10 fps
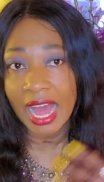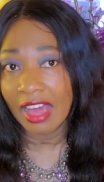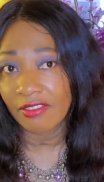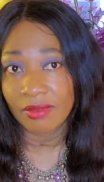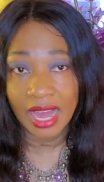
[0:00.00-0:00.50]

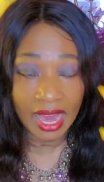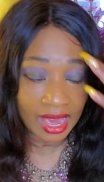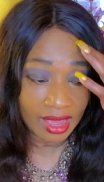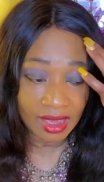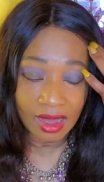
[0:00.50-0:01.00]
i
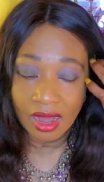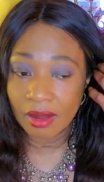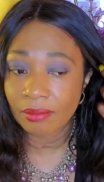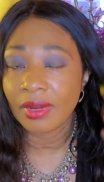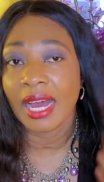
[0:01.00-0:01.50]
i
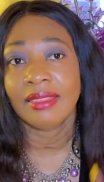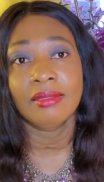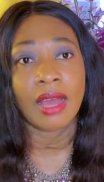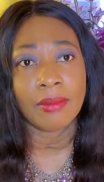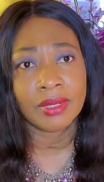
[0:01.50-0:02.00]
um i,
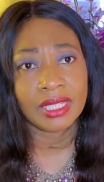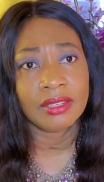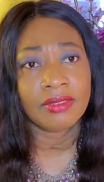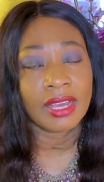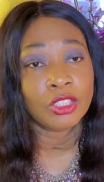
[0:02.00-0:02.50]
I
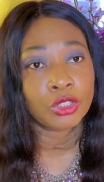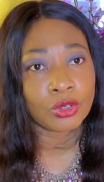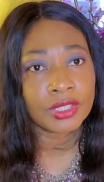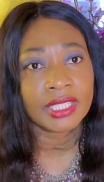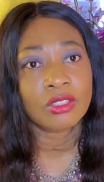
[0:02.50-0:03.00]
believe i
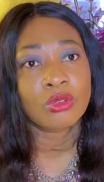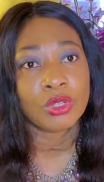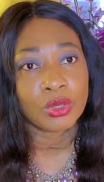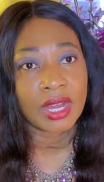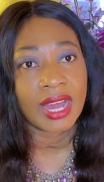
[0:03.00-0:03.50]
showed it to
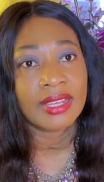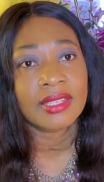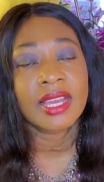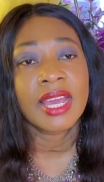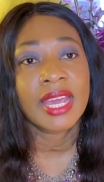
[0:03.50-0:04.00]
you
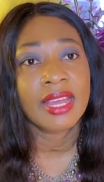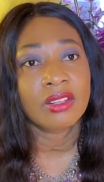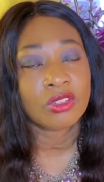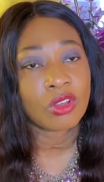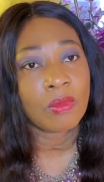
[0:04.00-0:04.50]
guys
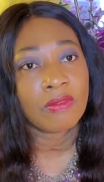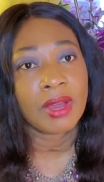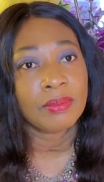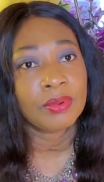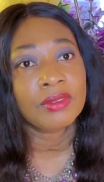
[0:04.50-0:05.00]
in some of
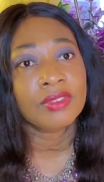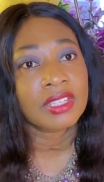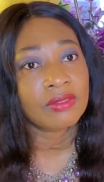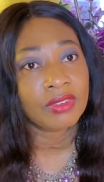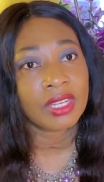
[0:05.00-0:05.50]
my
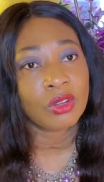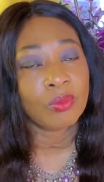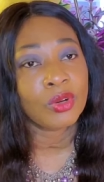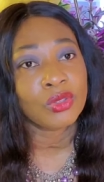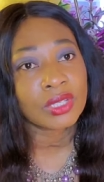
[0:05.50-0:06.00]
previous video
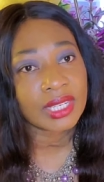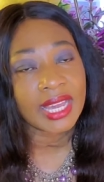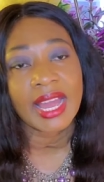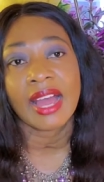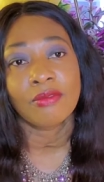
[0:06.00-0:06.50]
but
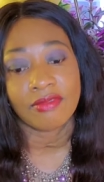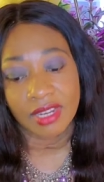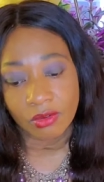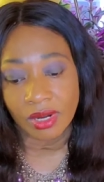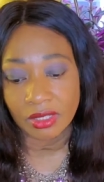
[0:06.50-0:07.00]
today i
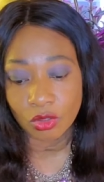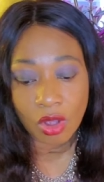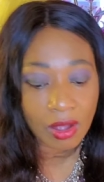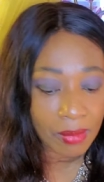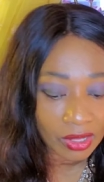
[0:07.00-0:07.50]
really want to
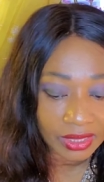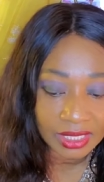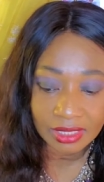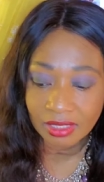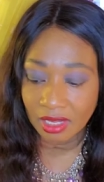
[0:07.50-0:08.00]
talk about
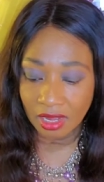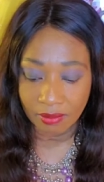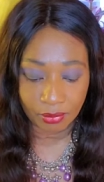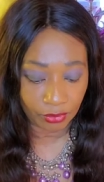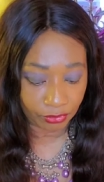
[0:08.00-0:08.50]
this
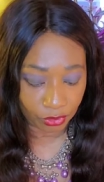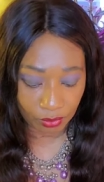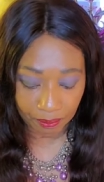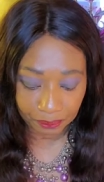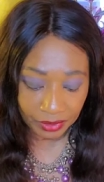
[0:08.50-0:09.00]
um,
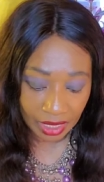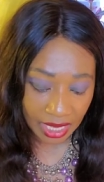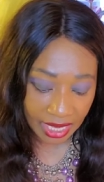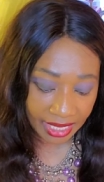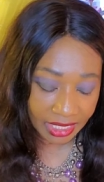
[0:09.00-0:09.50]
perfume
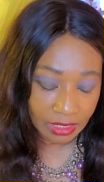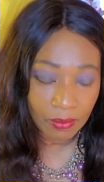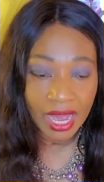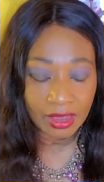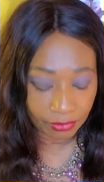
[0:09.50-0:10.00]
it's
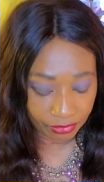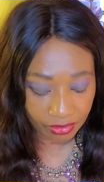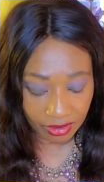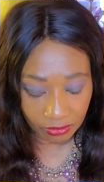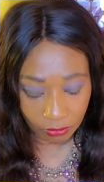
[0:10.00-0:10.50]
by
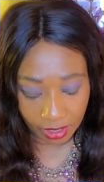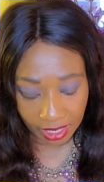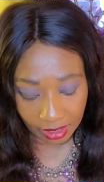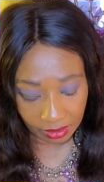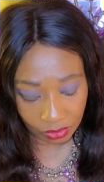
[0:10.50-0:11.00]
vera
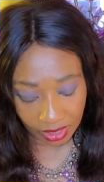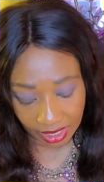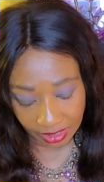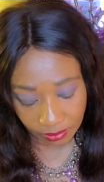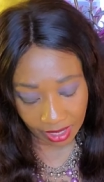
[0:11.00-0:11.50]
wang
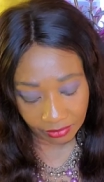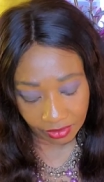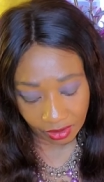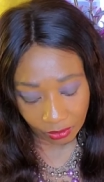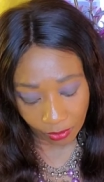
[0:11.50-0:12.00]
okay it's by
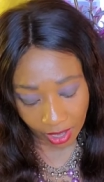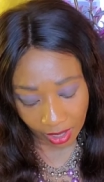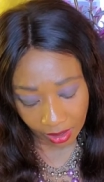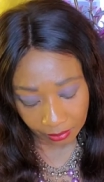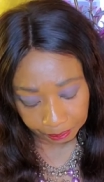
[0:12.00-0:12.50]
vera
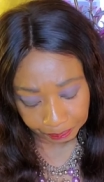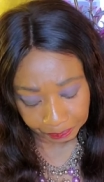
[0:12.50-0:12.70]
wang